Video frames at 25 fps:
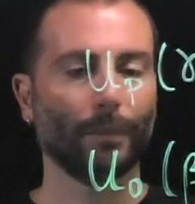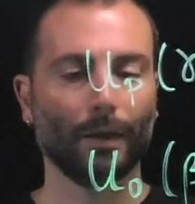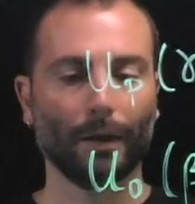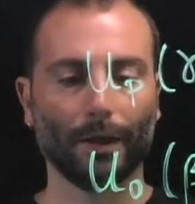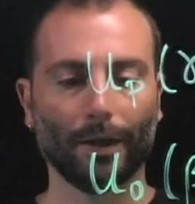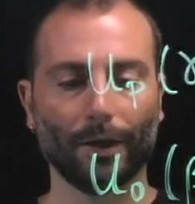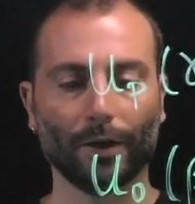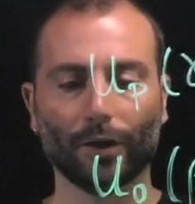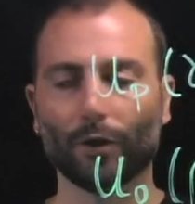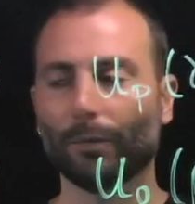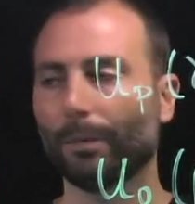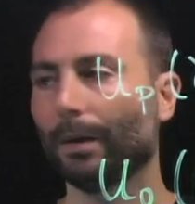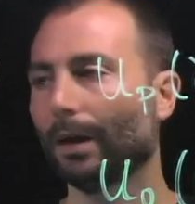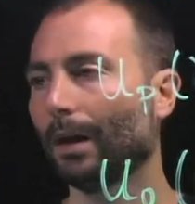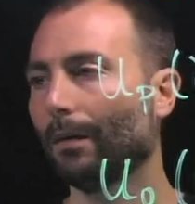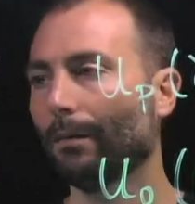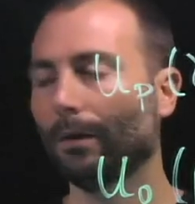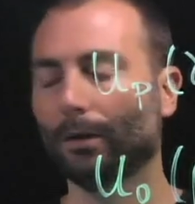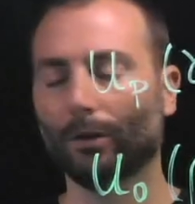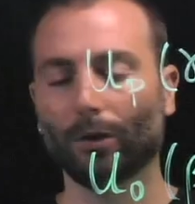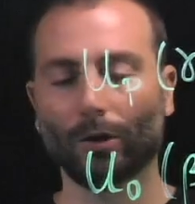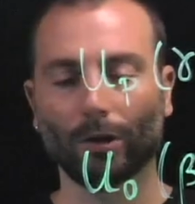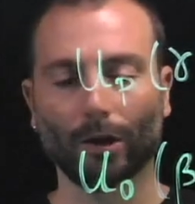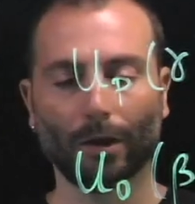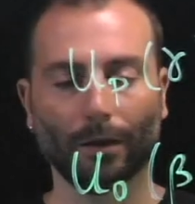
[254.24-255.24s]
HB
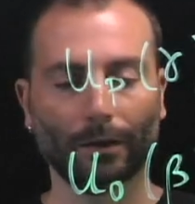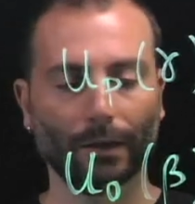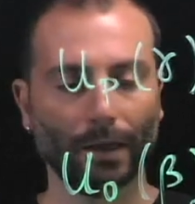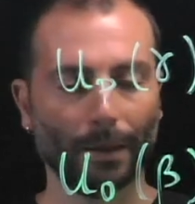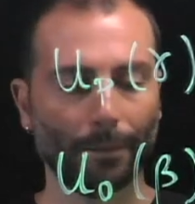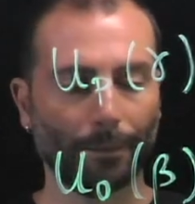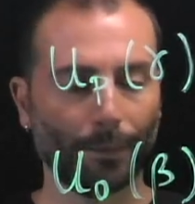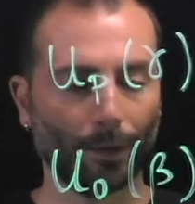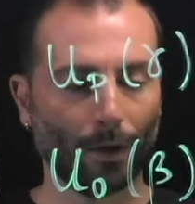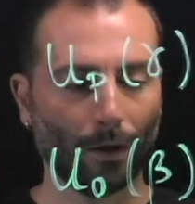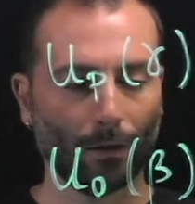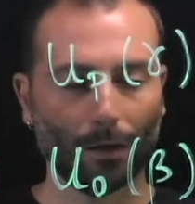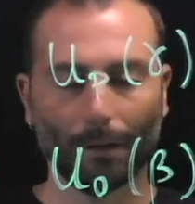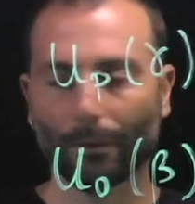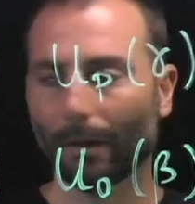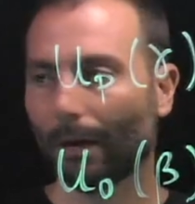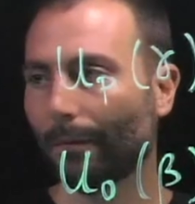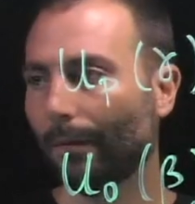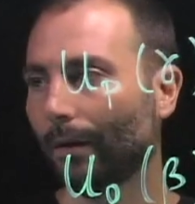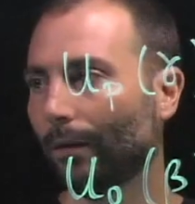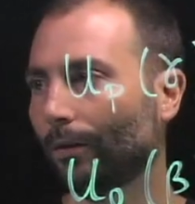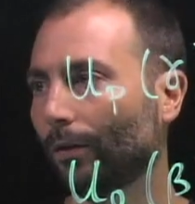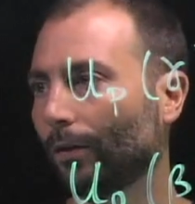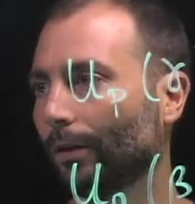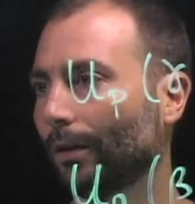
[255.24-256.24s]
Hamiltonian, the problem
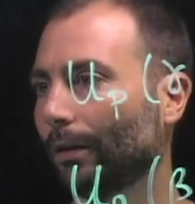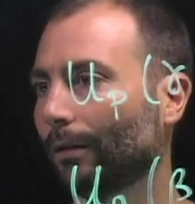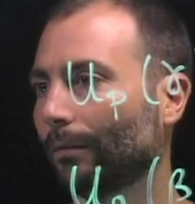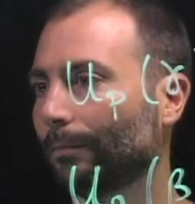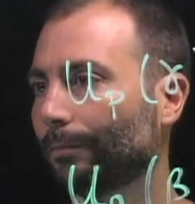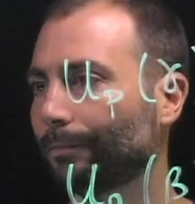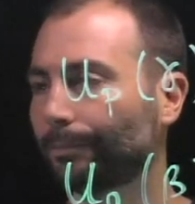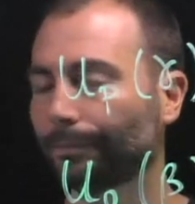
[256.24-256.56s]
Hamiltonian.